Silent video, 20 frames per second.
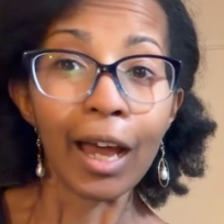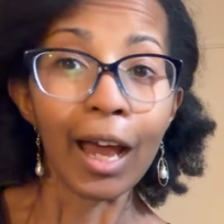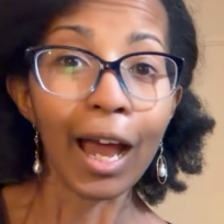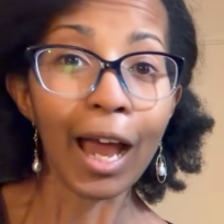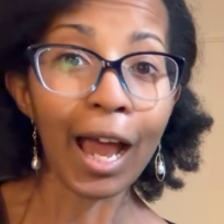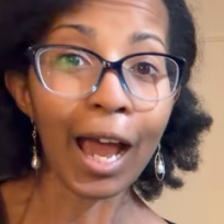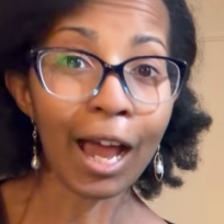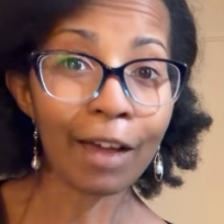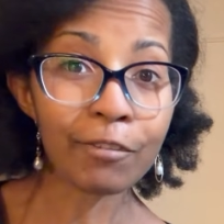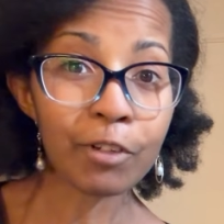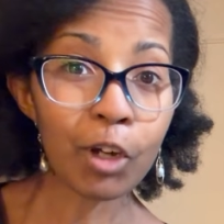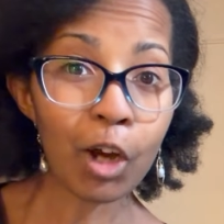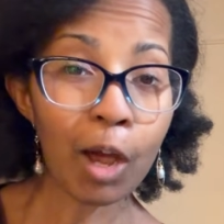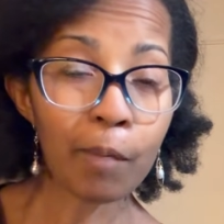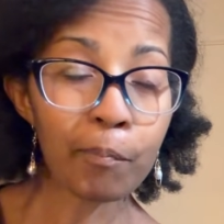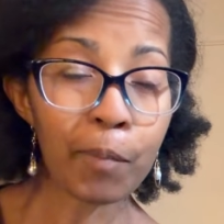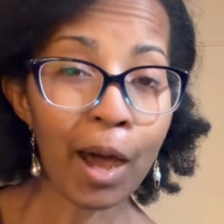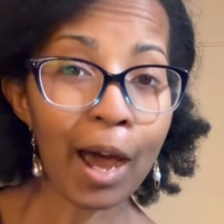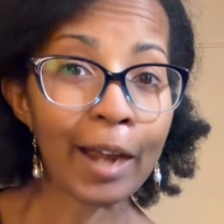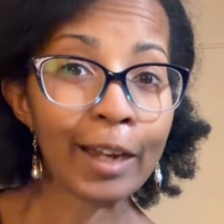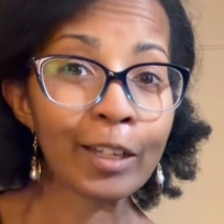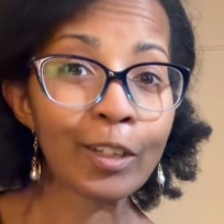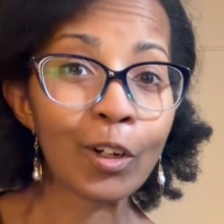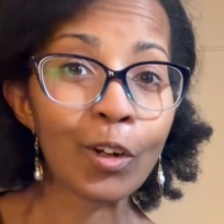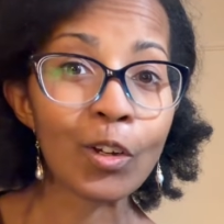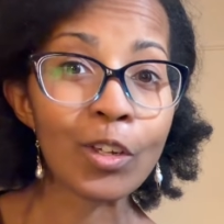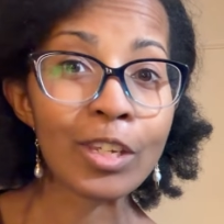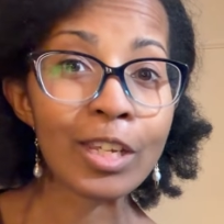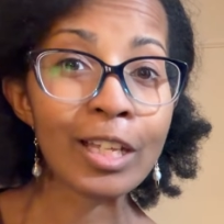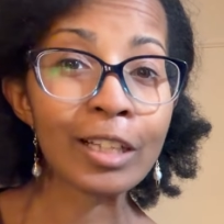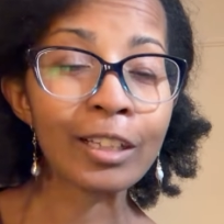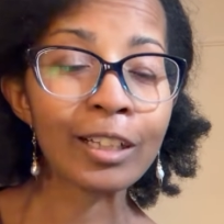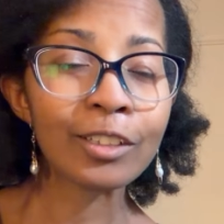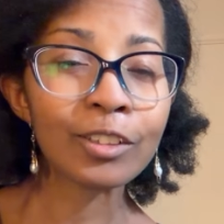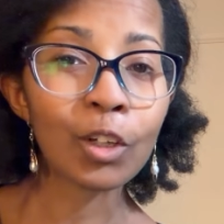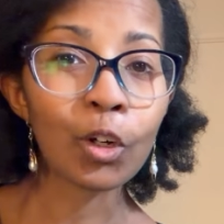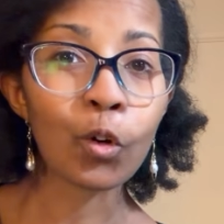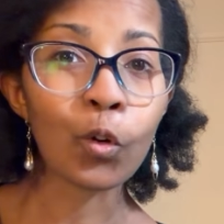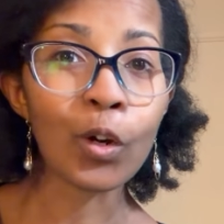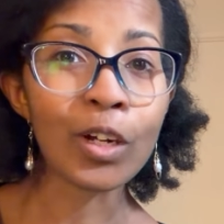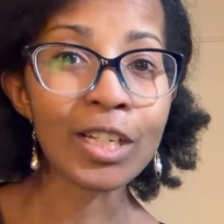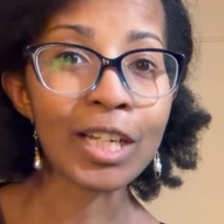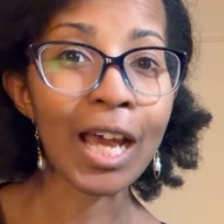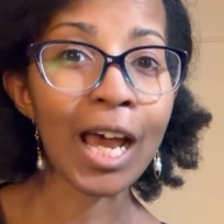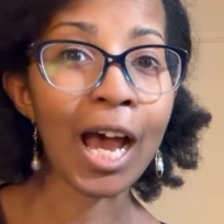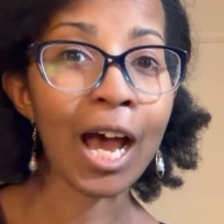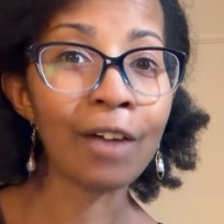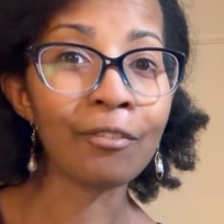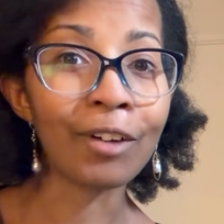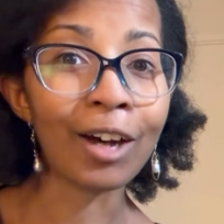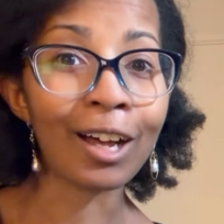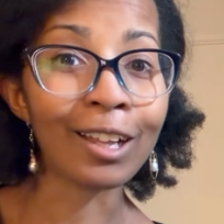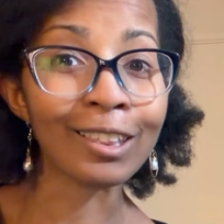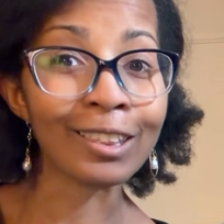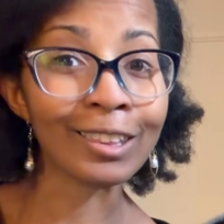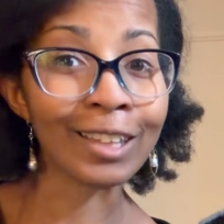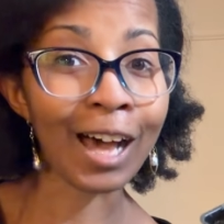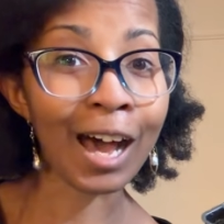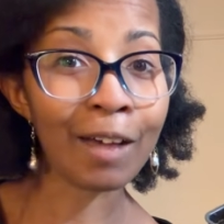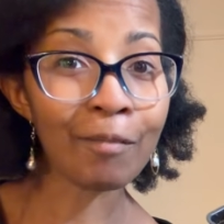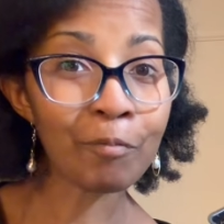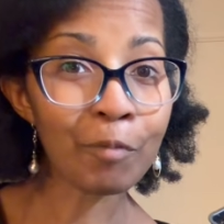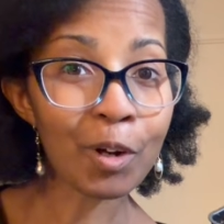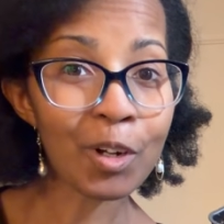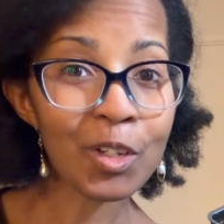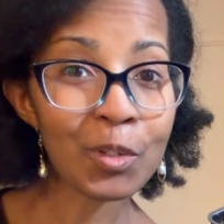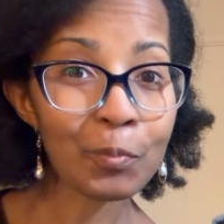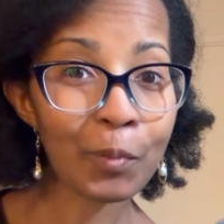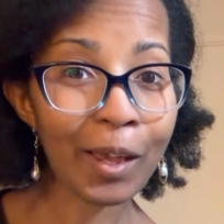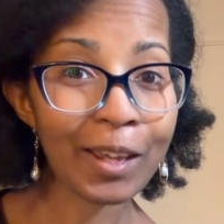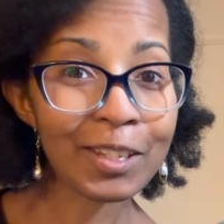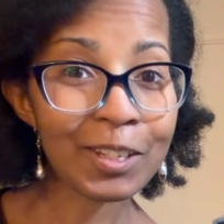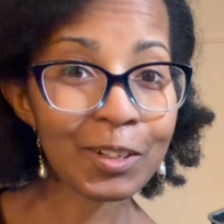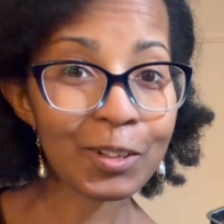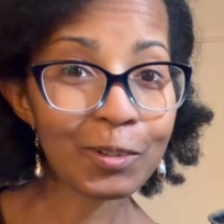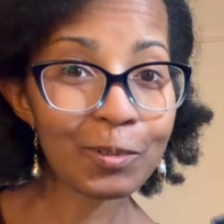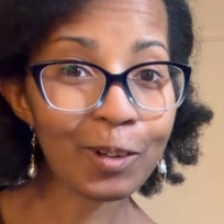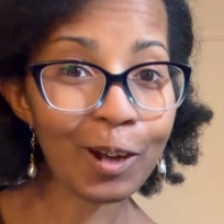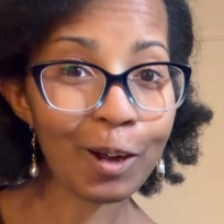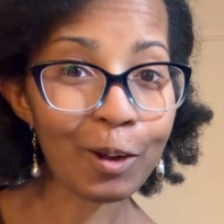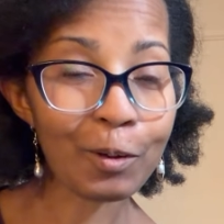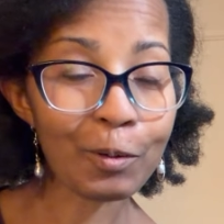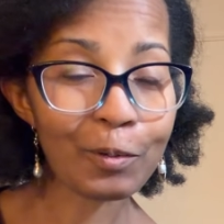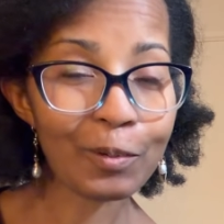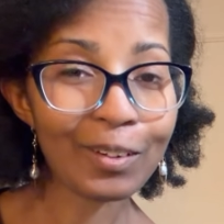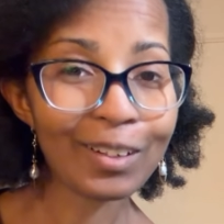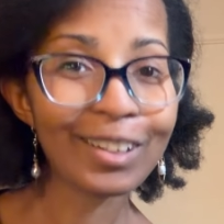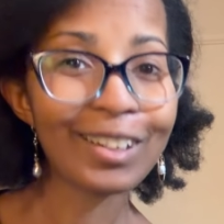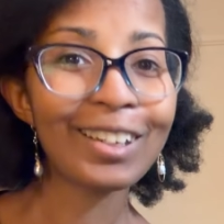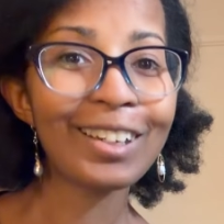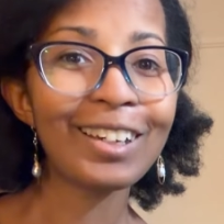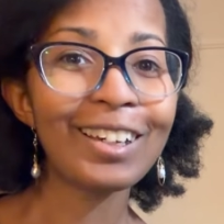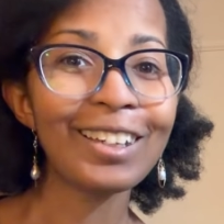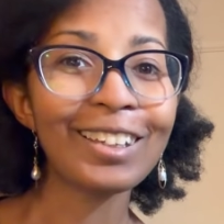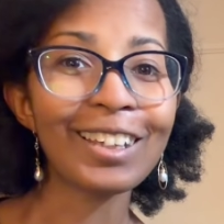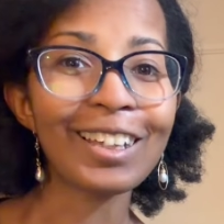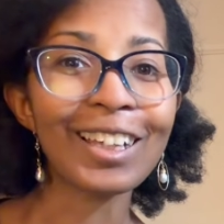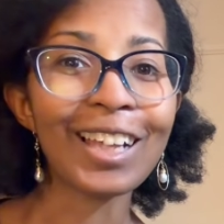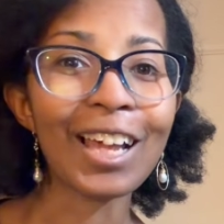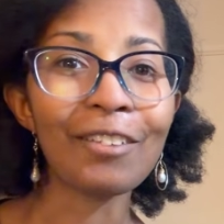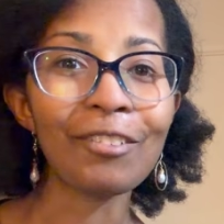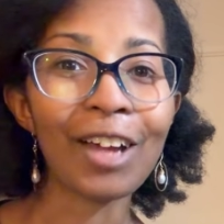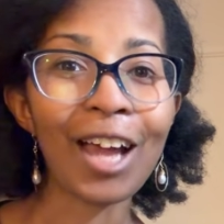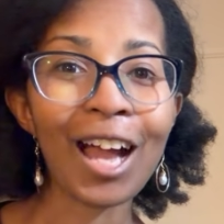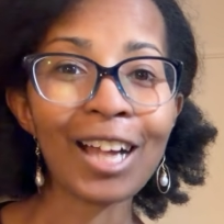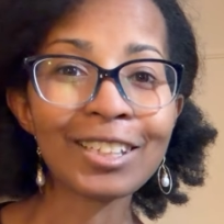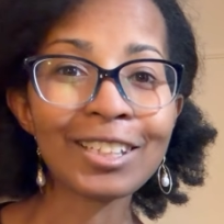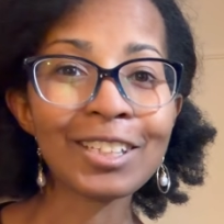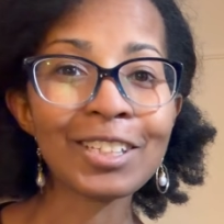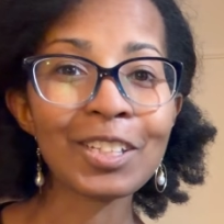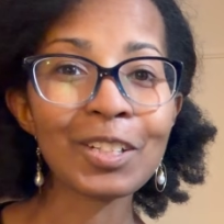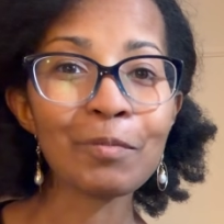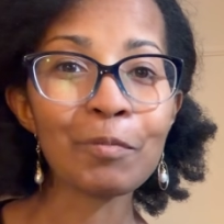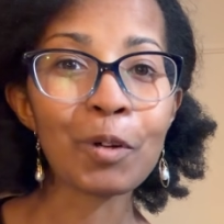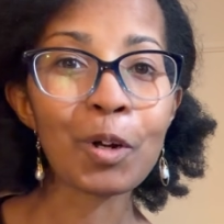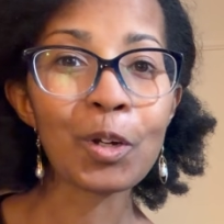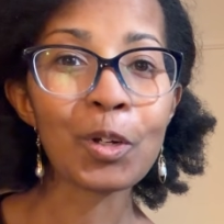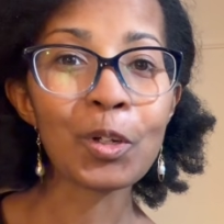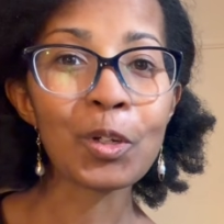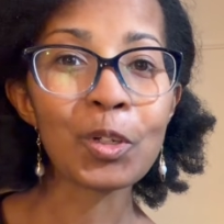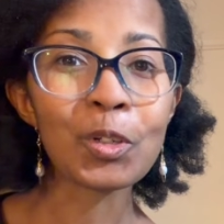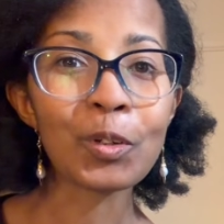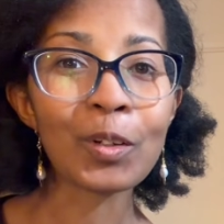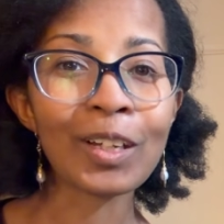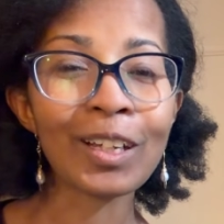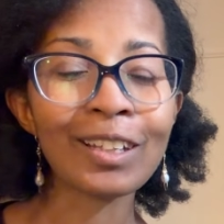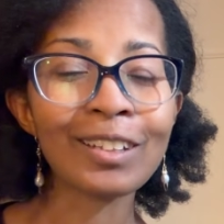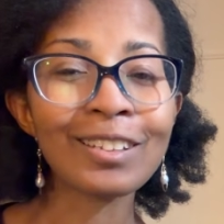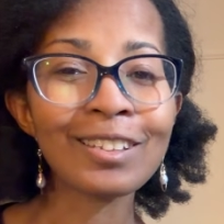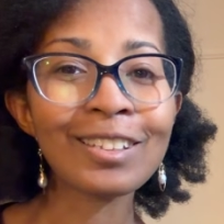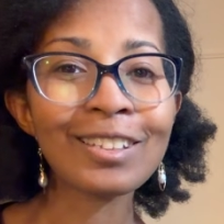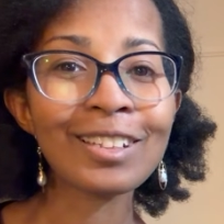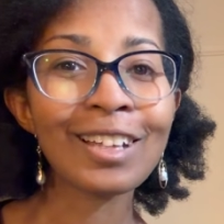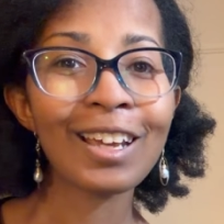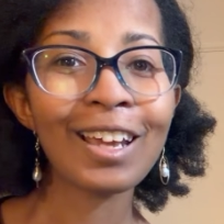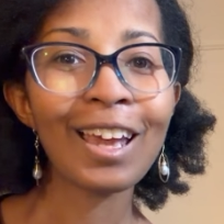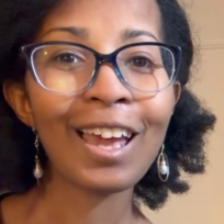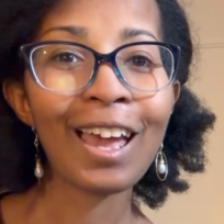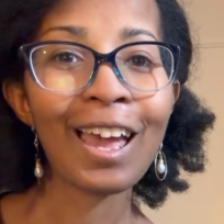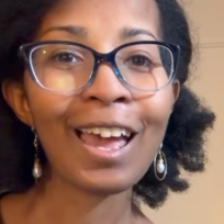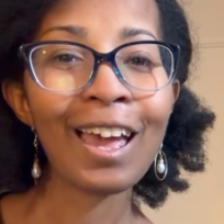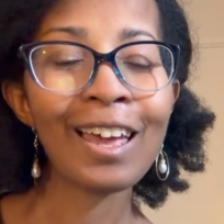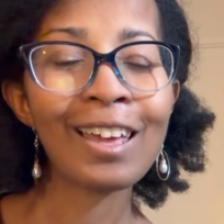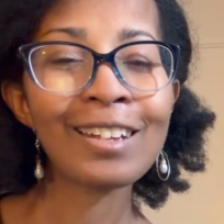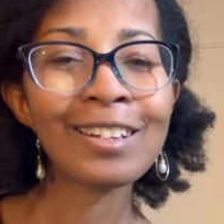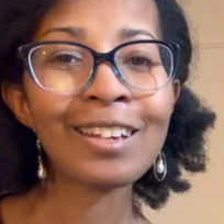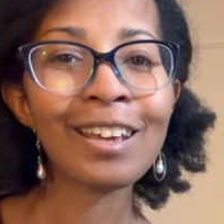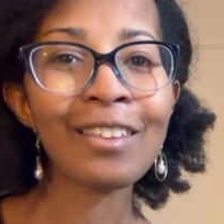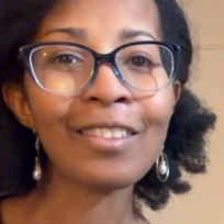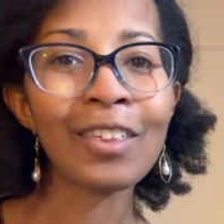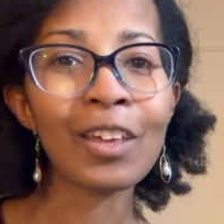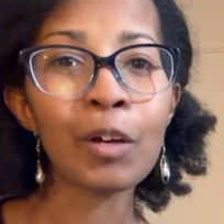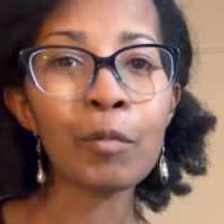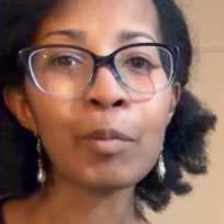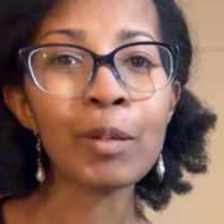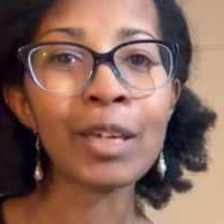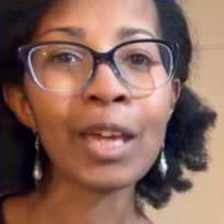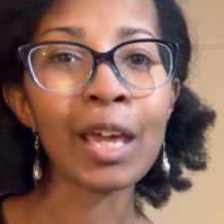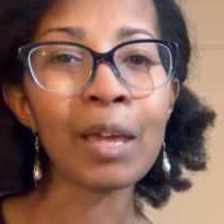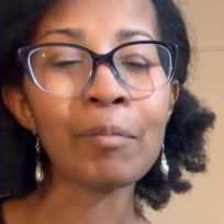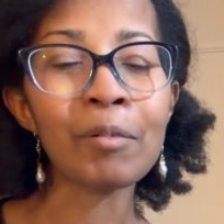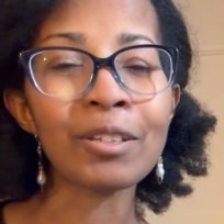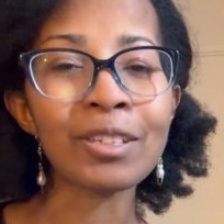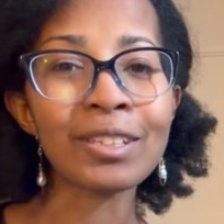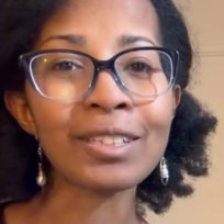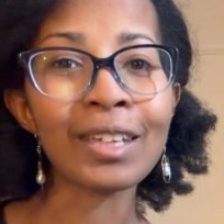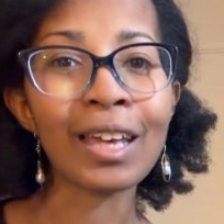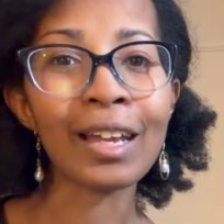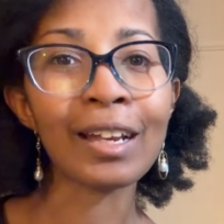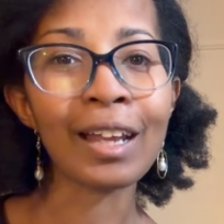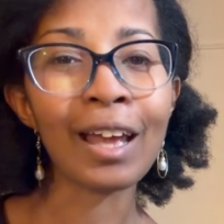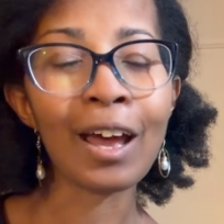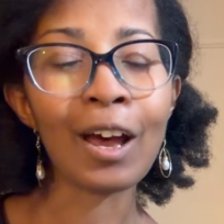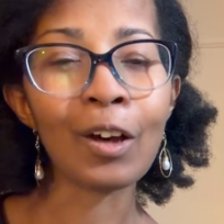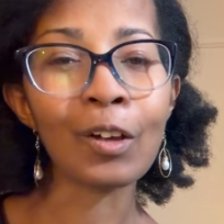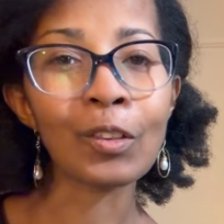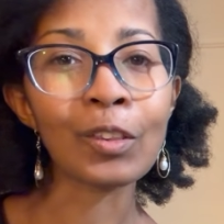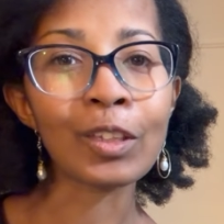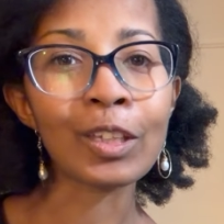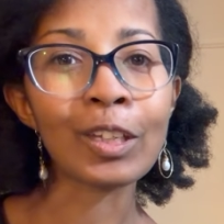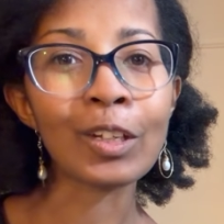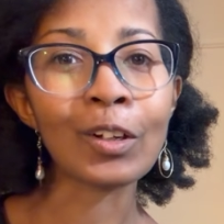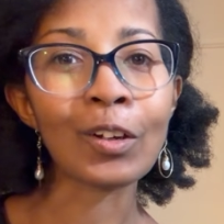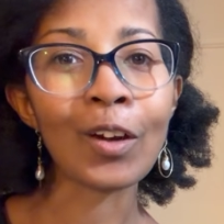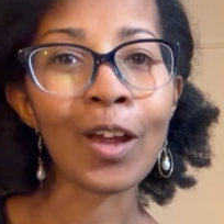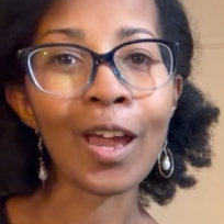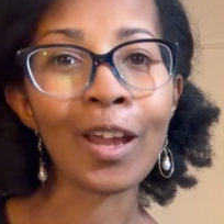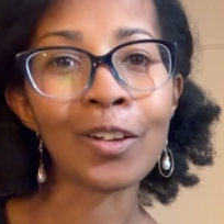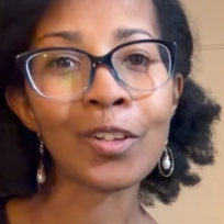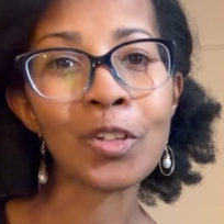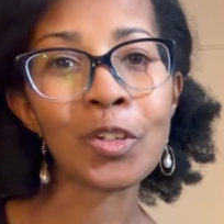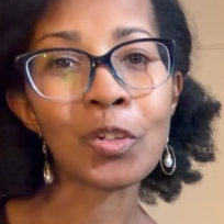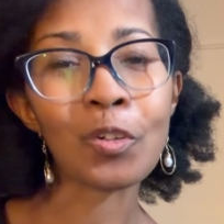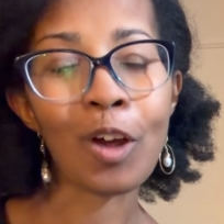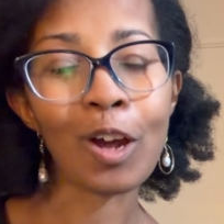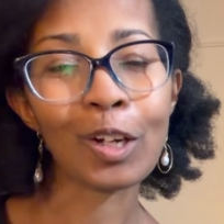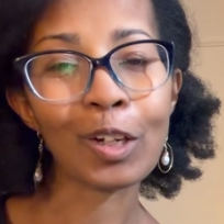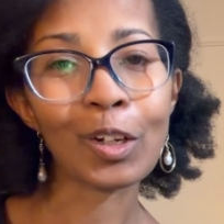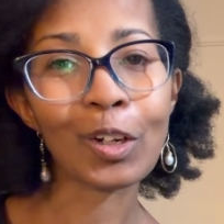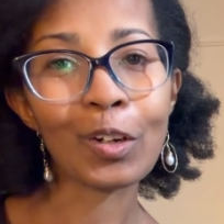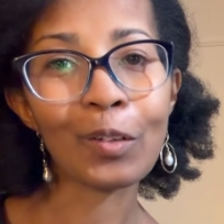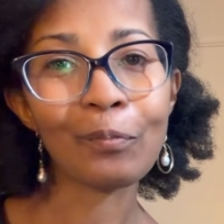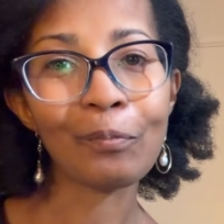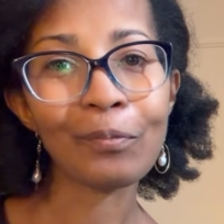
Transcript: After up potting, your seedlings are going to have a lot more space to grow. They'll have access to more nutrients, and they'll be able to get healthier and stronger.